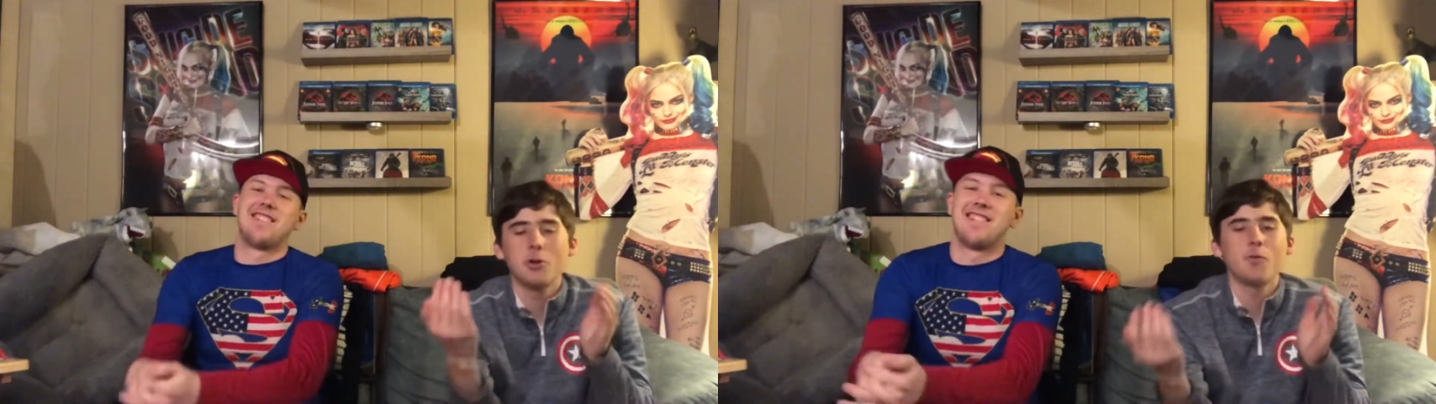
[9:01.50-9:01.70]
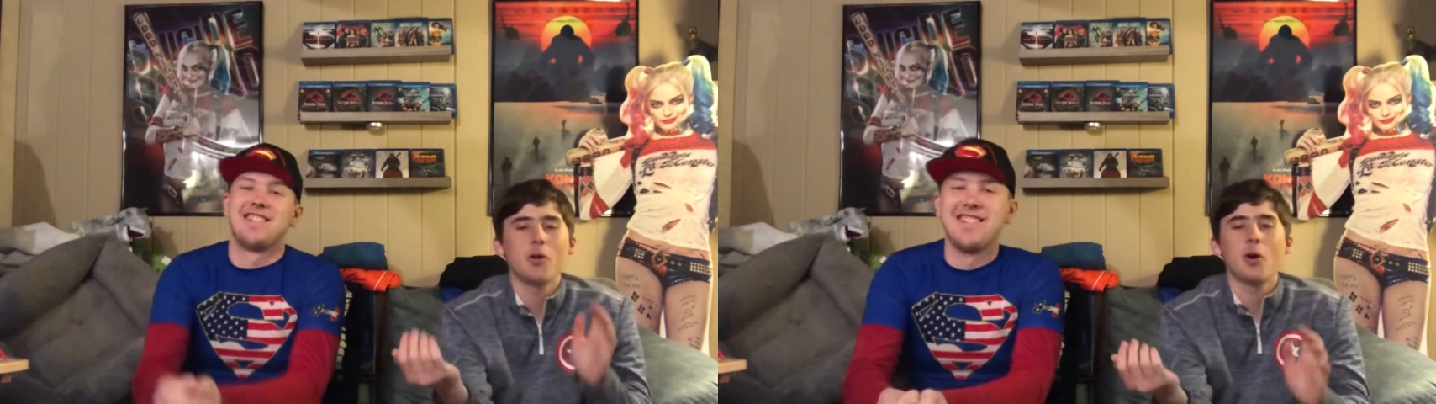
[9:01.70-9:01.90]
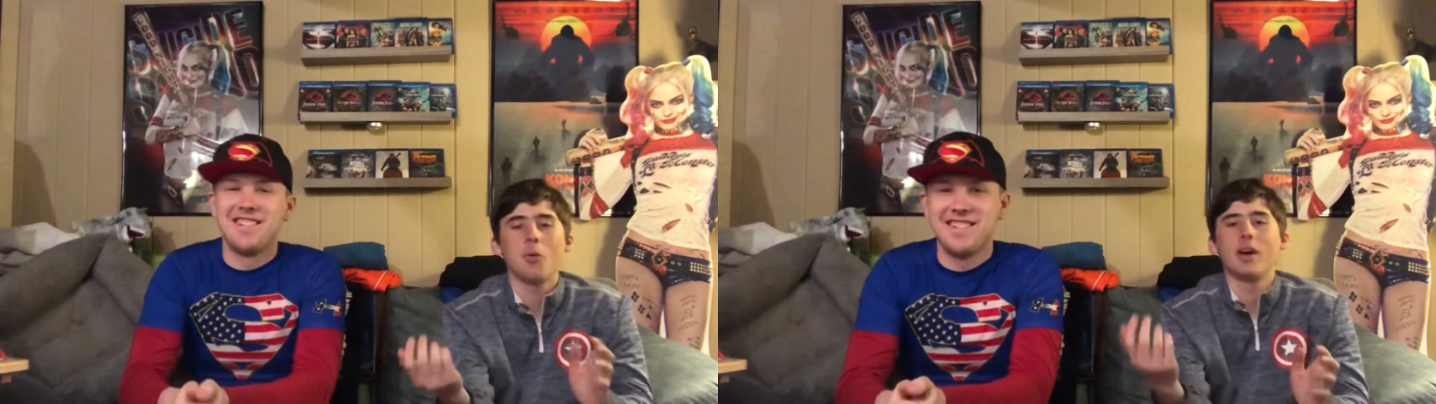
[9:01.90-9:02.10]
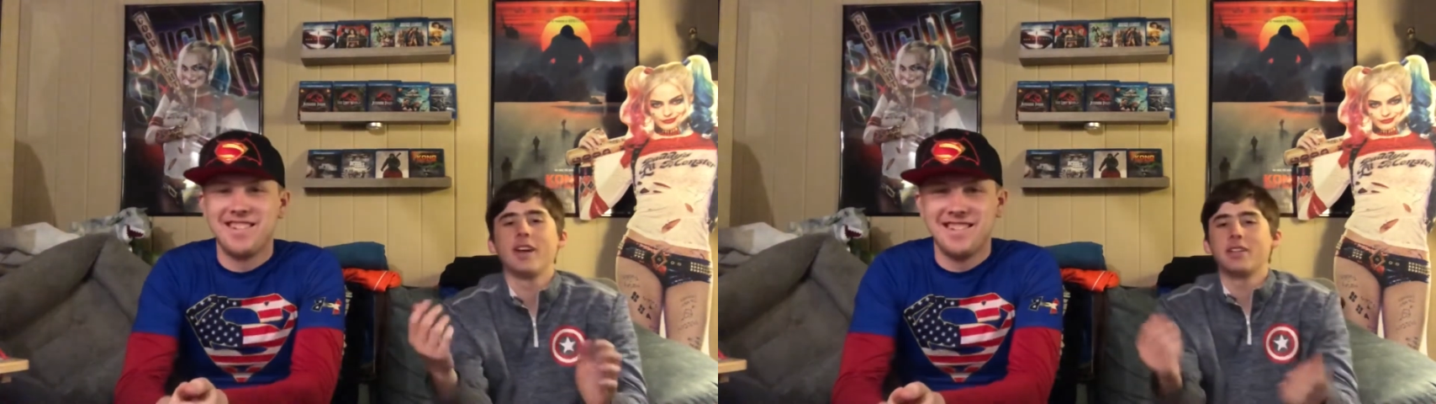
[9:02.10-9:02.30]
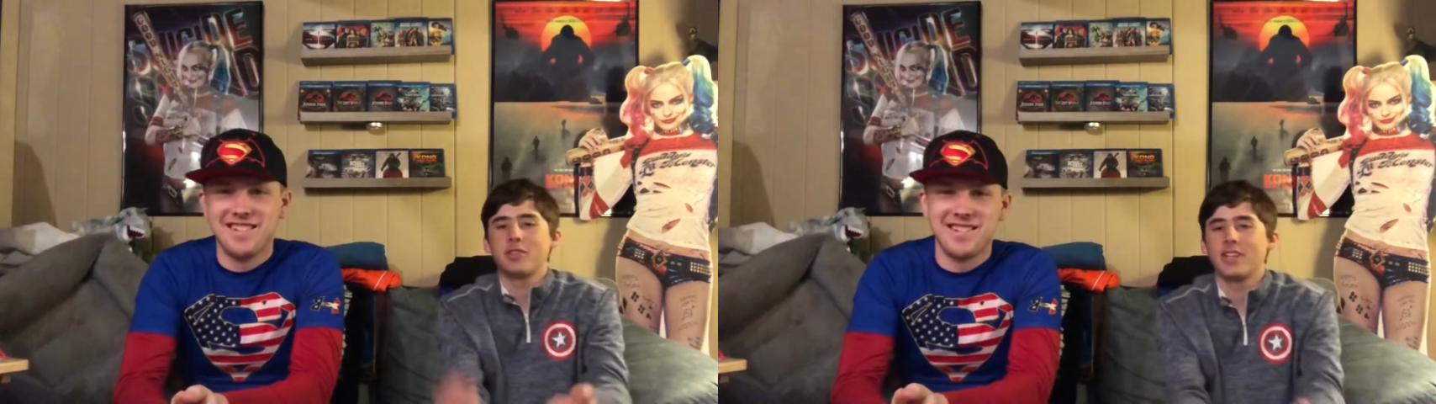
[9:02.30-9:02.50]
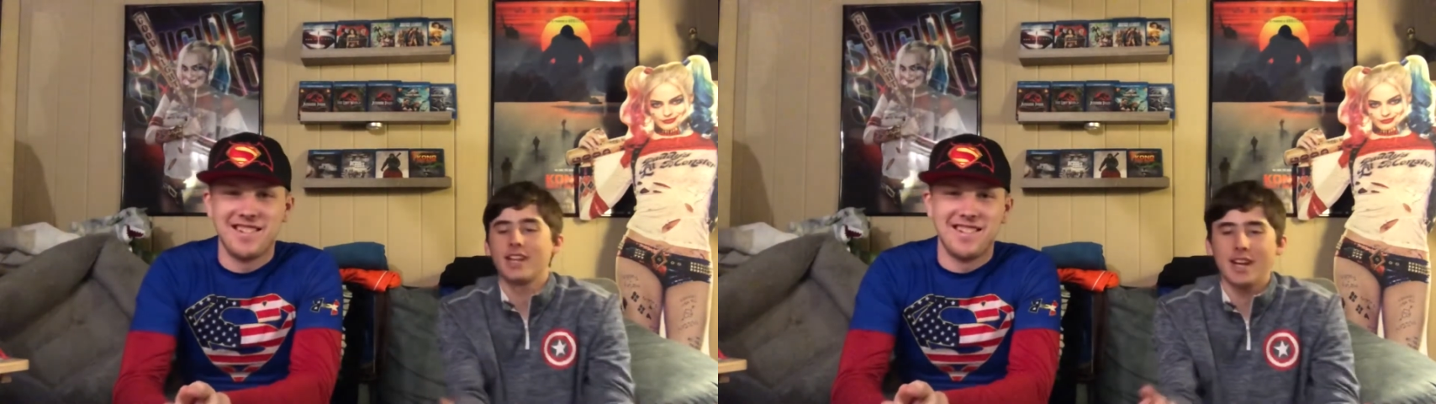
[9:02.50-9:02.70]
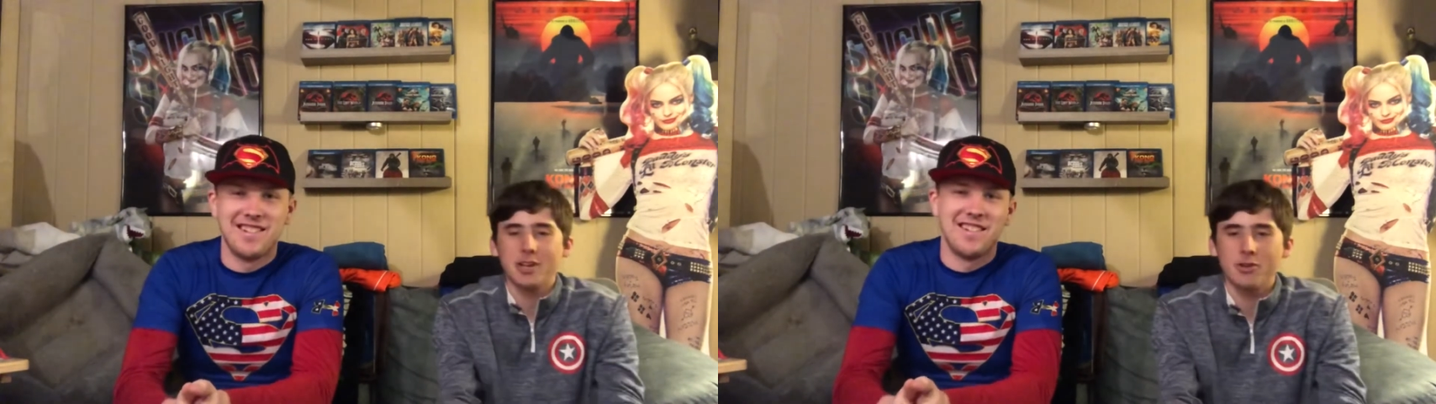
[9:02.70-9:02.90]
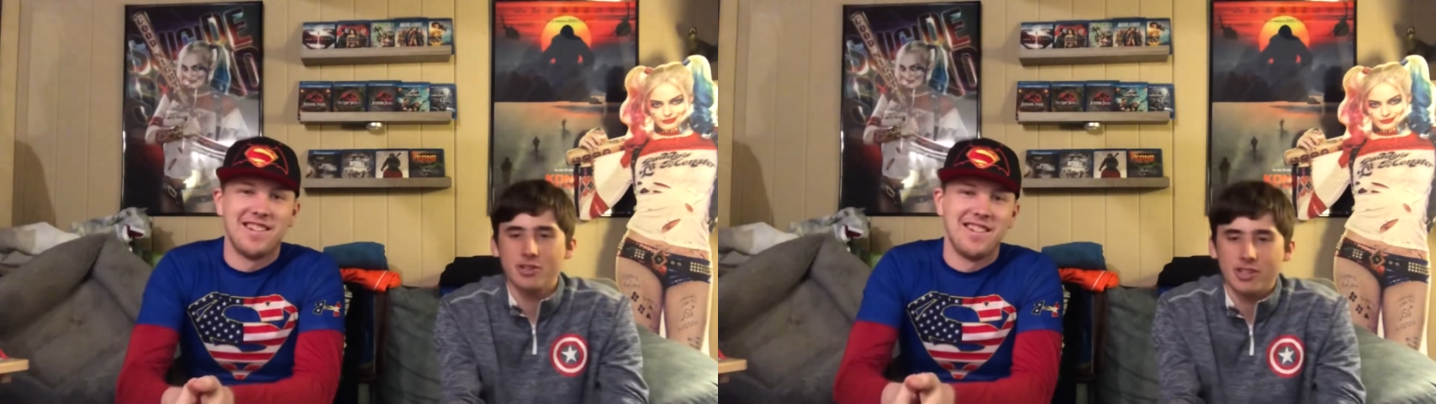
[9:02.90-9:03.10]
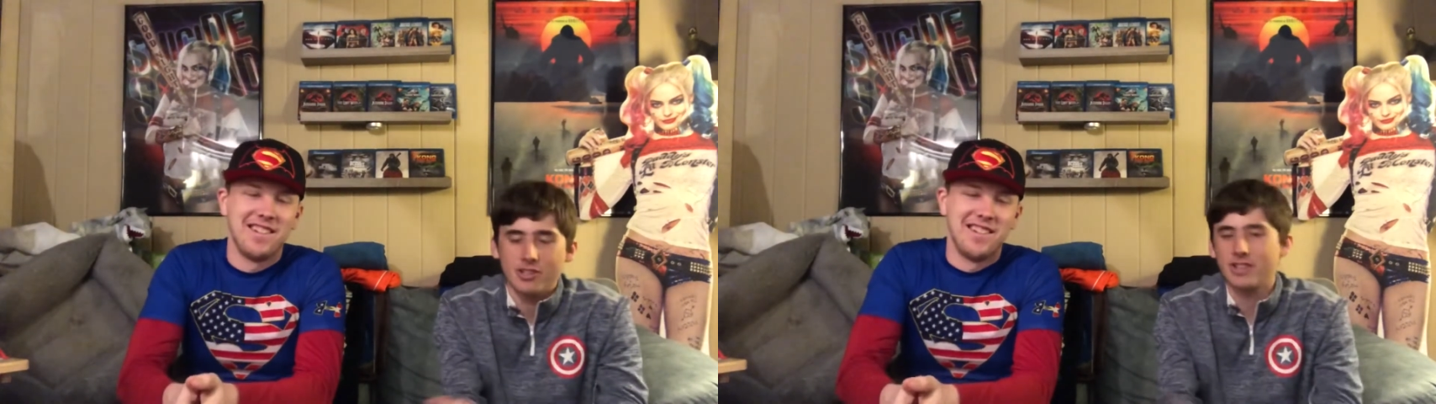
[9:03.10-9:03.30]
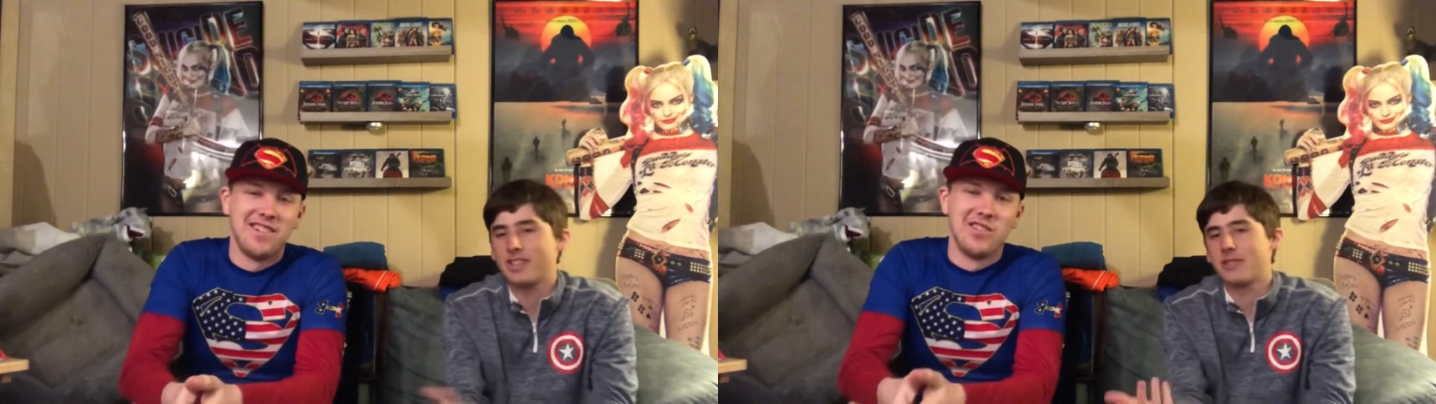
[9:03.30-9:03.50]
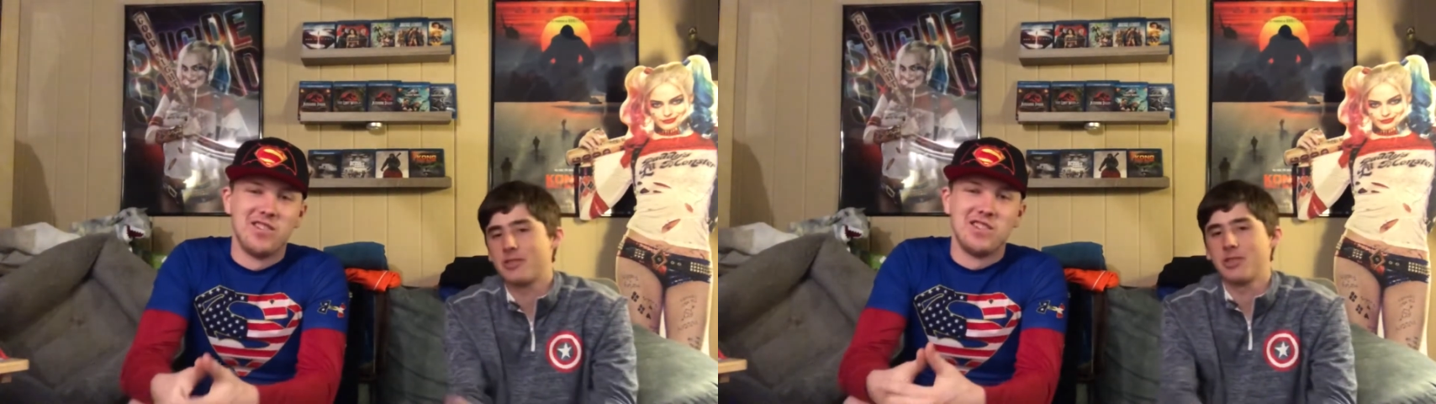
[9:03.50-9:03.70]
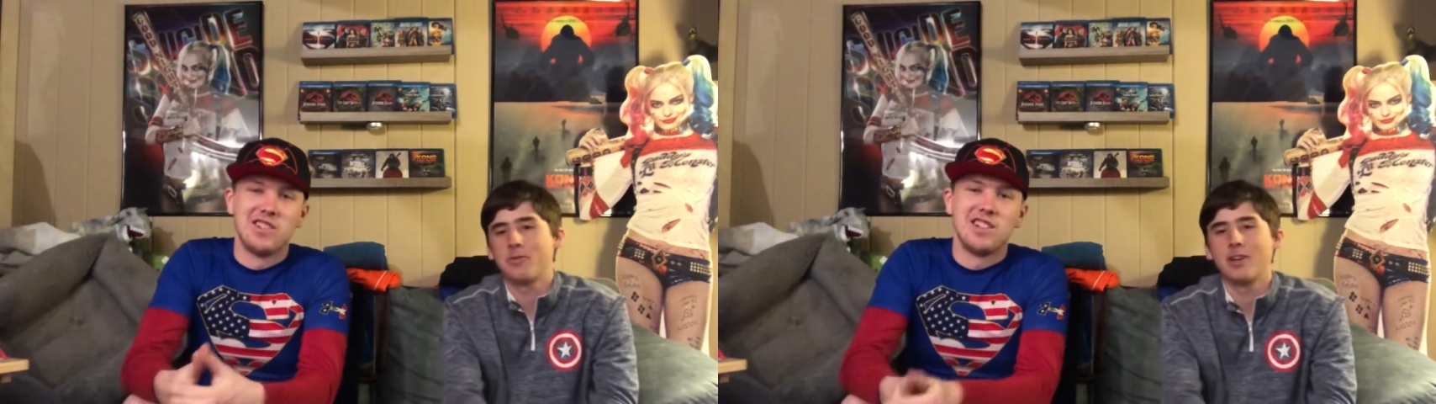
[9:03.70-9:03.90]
Speaker 1: too far away, so they can't hear each other. I thought that was a good